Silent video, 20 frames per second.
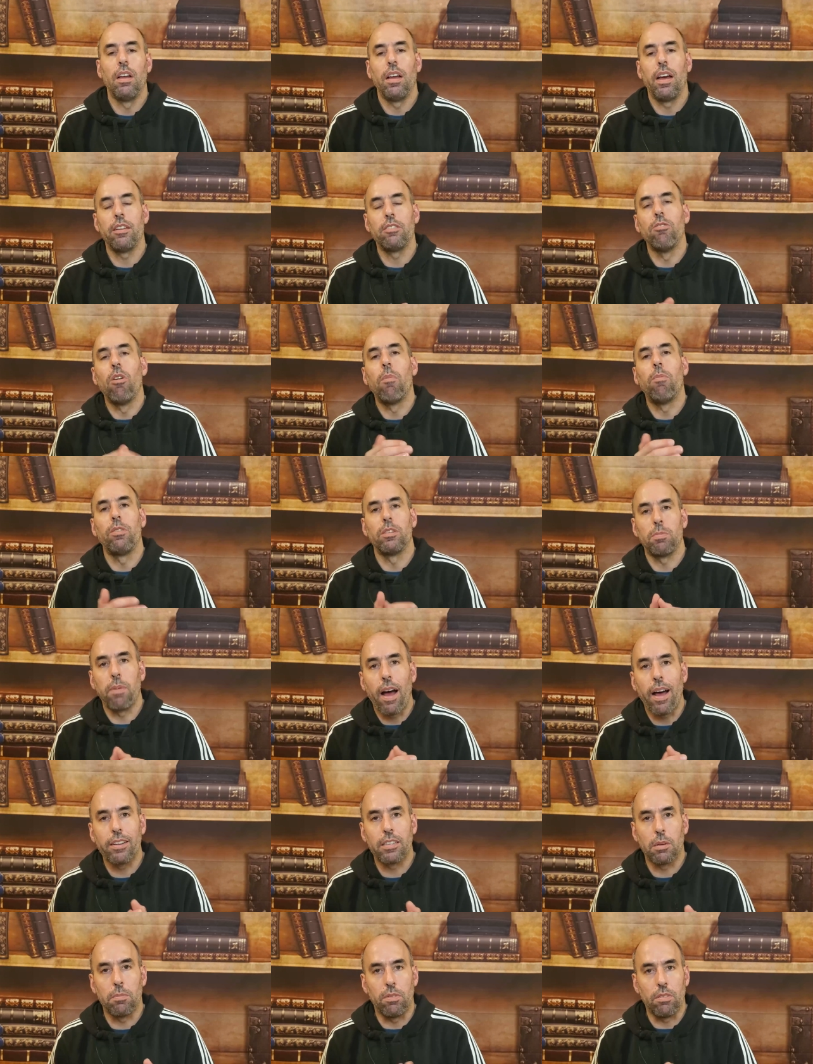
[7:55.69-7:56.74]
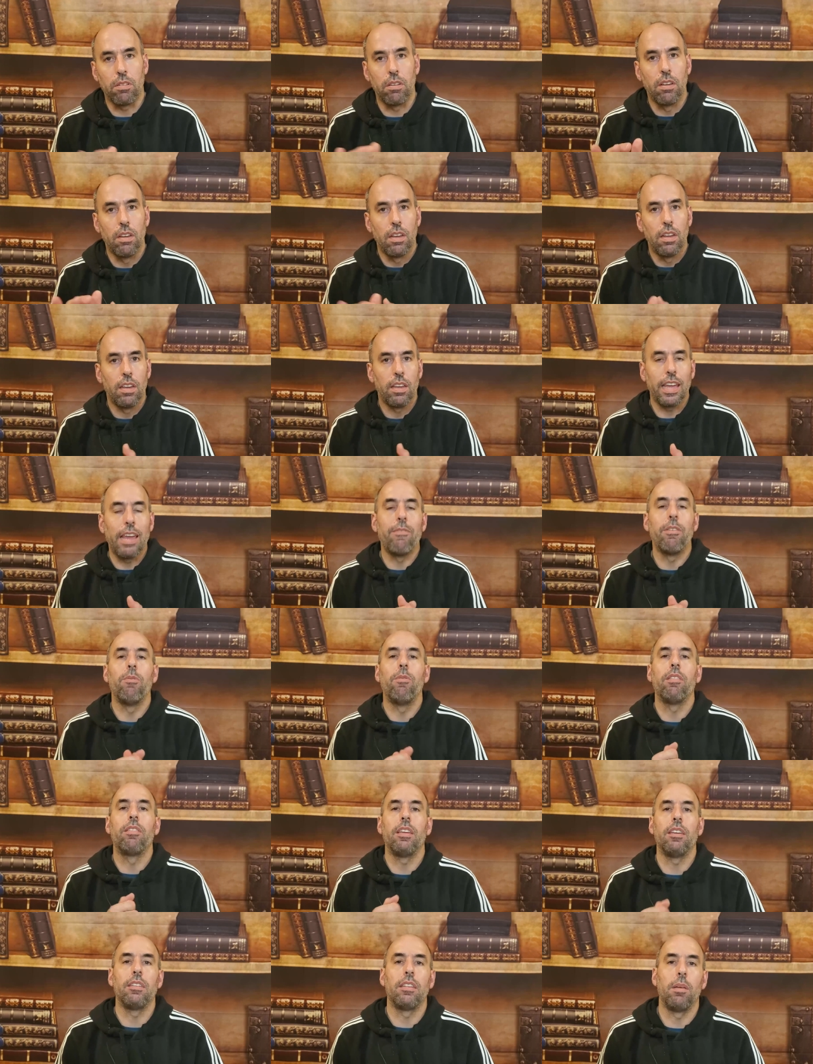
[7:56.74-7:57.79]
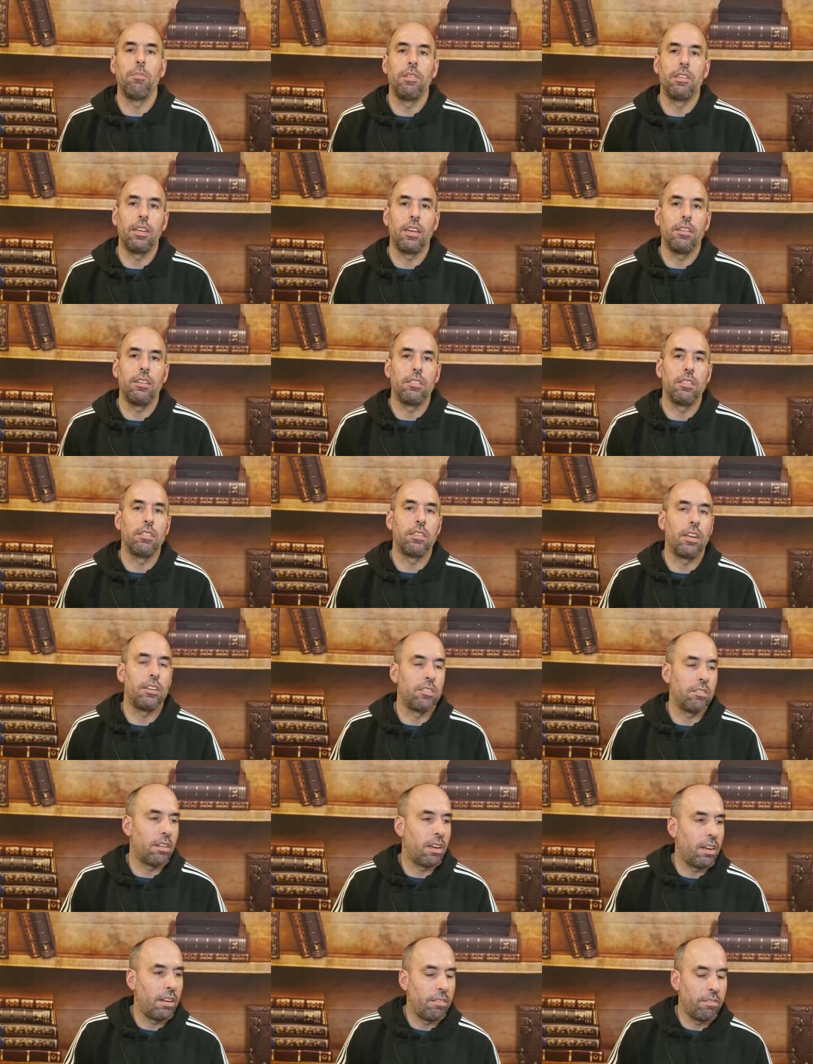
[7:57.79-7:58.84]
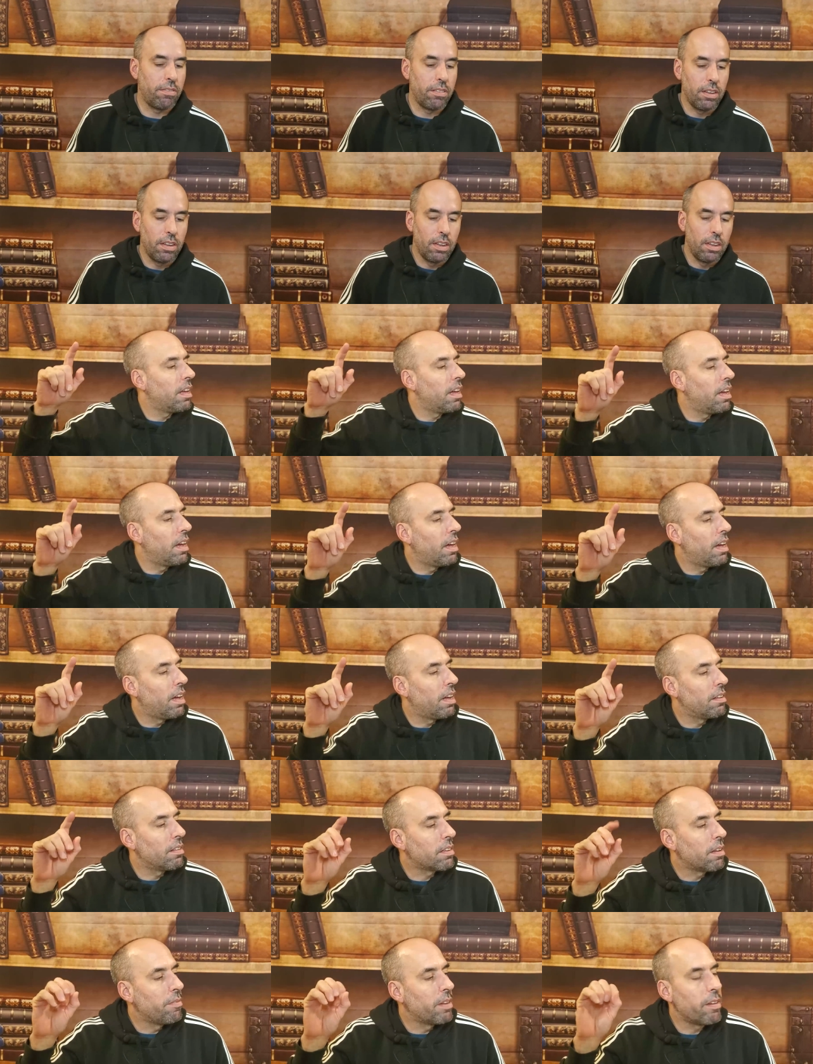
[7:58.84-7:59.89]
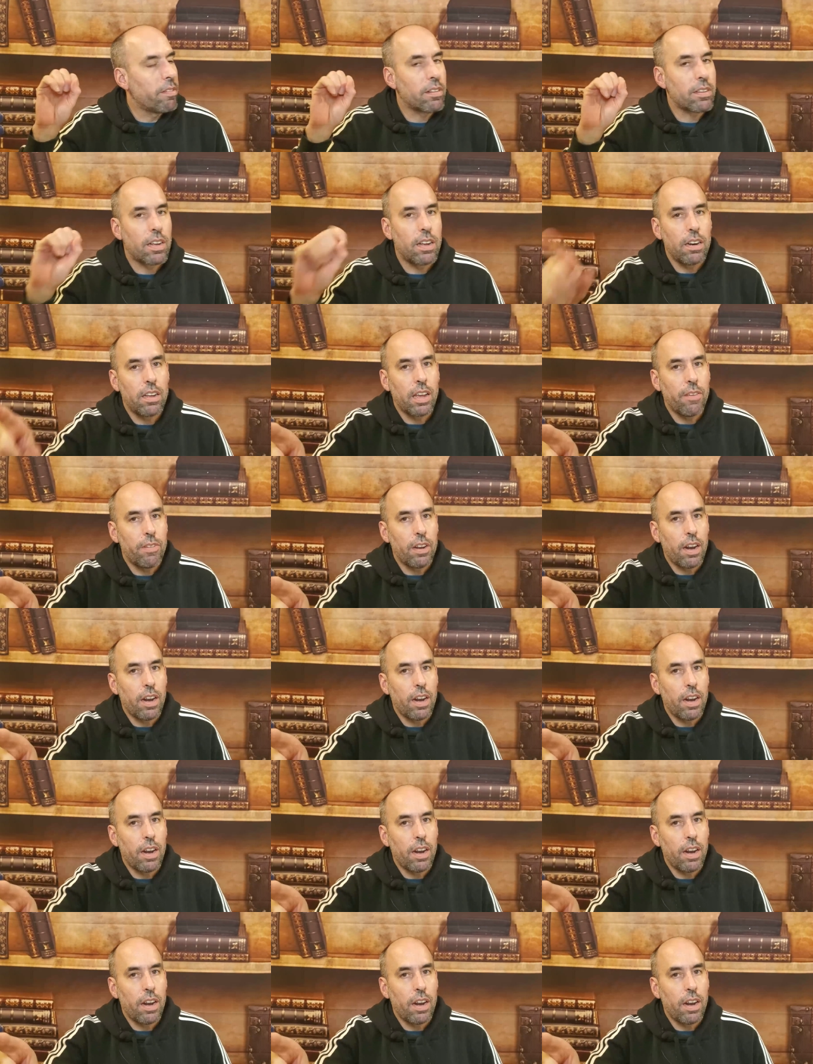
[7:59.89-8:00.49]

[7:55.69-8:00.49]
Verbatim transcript: as normal as possible, even with these limitations that you have. Uh, it's gonna, gonna give